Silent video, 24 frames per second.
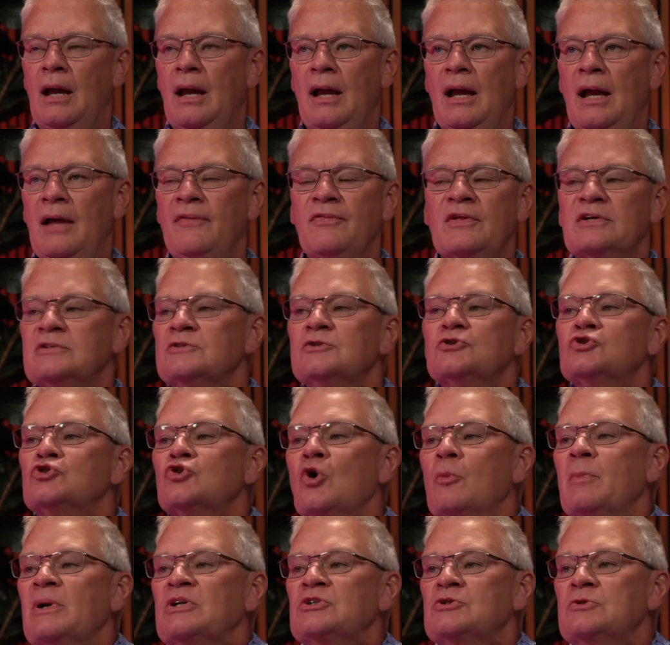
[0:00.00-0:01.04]
And this is
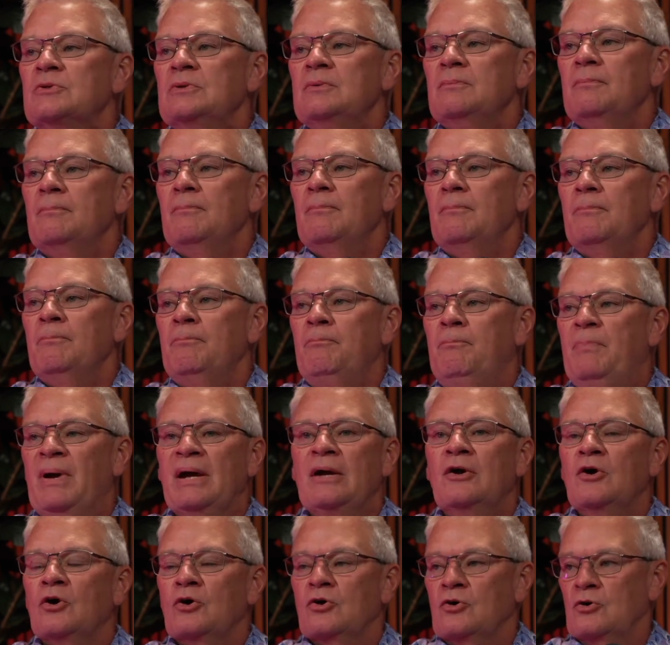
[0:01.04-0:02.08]
so much
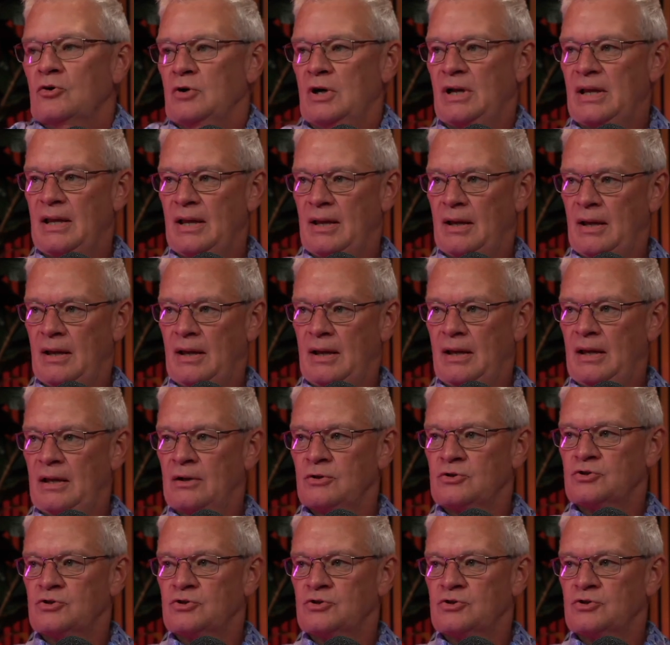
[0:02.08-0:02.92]
bigger in